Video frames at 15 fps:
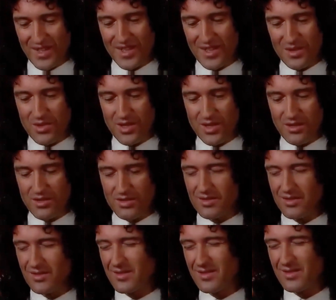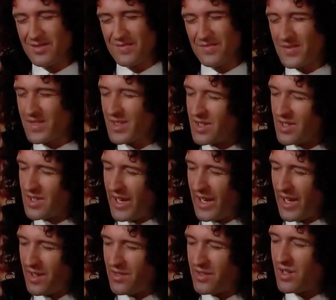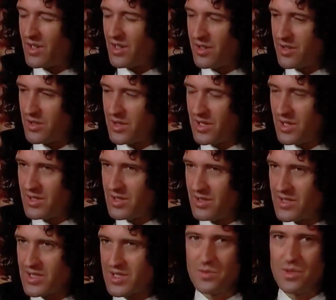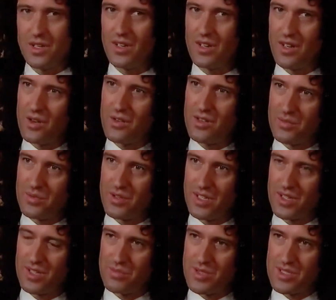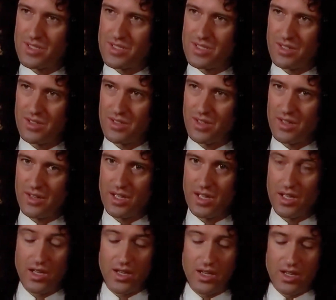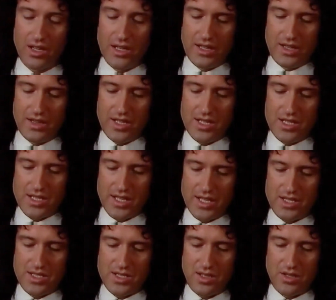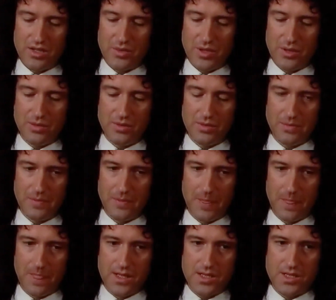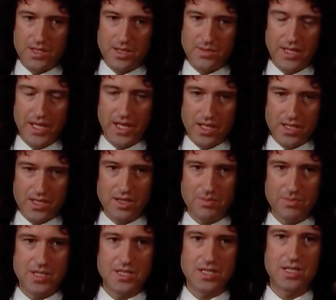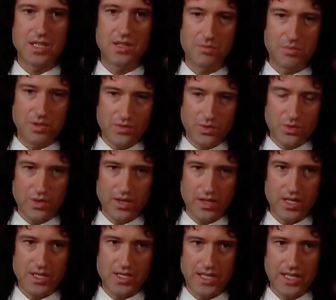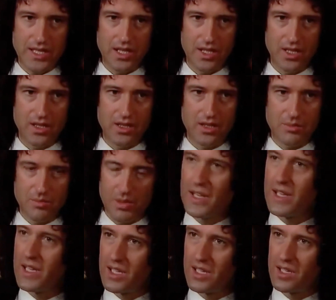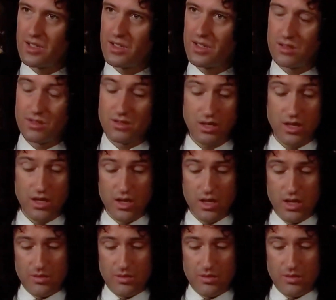I think we thought God, how on earth are we going to do this? Because we didn't know anybody in the business, you know. I think these days, a lot of people seem to get into the business even before they're actually playing in it, you sure. know.